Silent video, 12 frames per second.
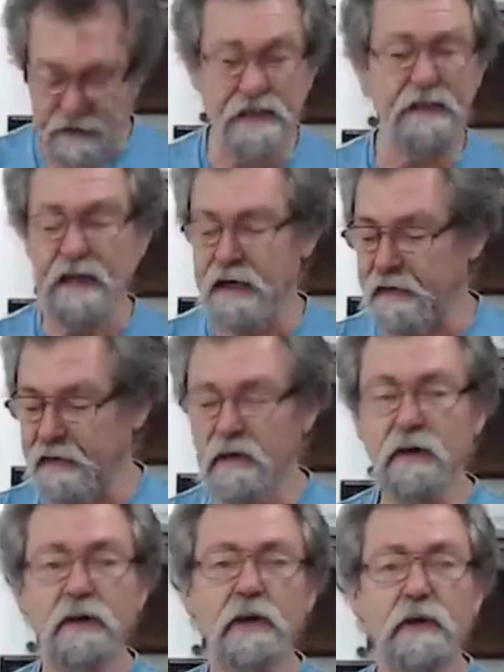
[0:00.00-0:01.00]
didn't say anything
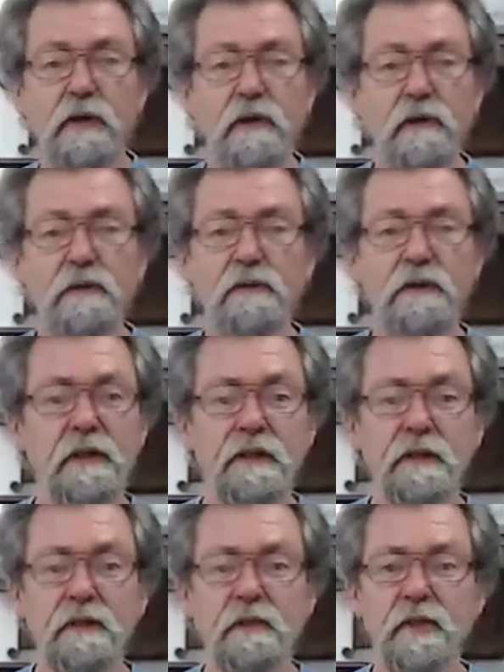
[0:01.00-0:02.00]
on Google, you
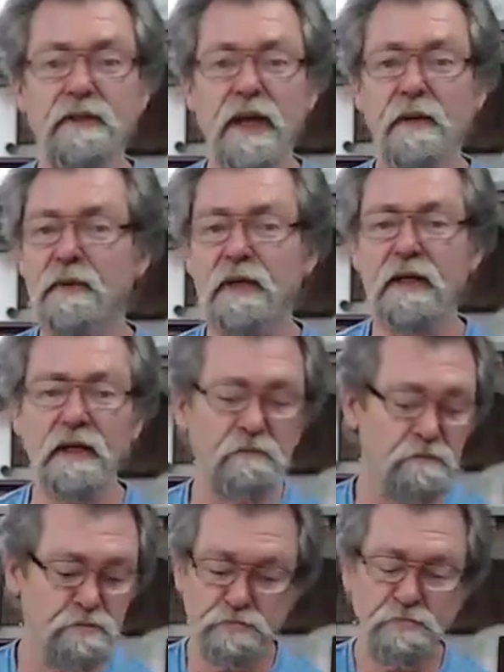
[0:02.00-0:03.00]
know, what's
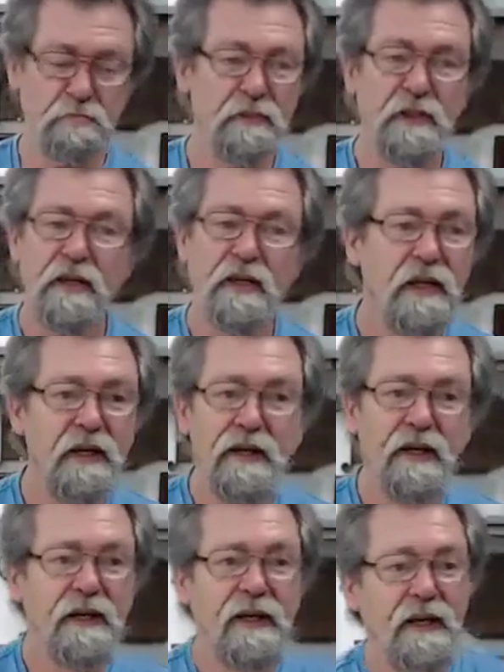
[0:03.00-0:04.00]
happening.
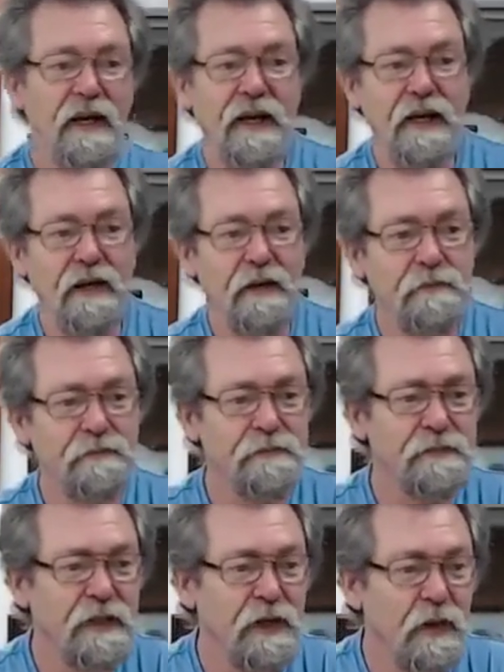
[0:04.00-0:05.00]
I don't know.
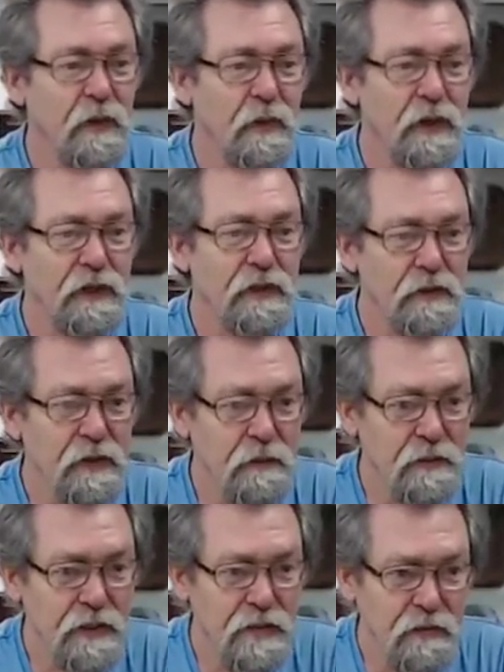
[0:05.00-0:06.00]
What do you do?
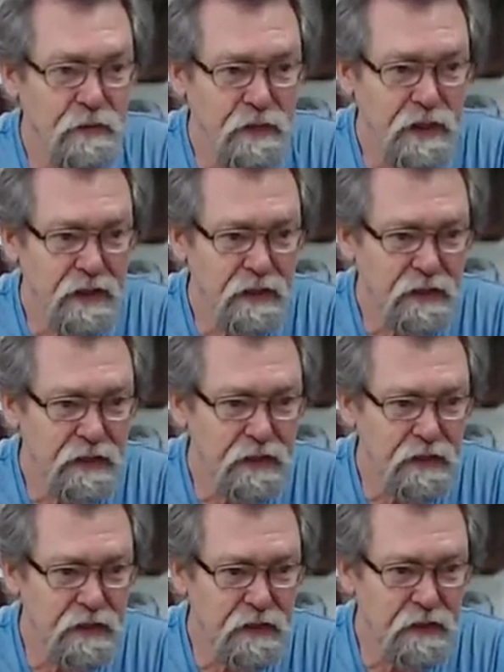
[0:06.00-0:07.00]
Let me have a look down
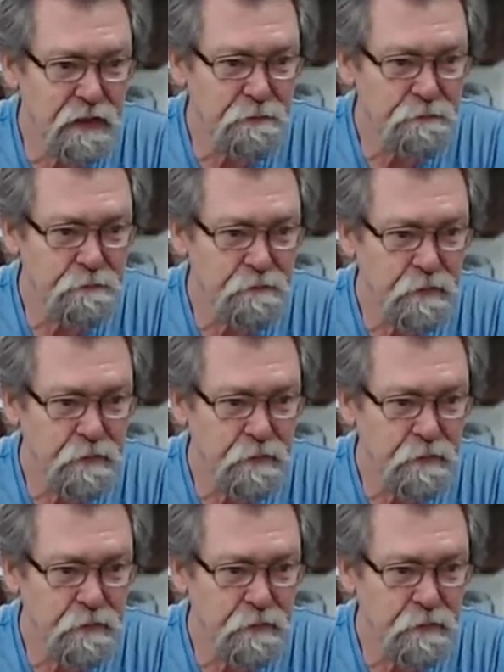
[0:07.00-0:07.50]
here.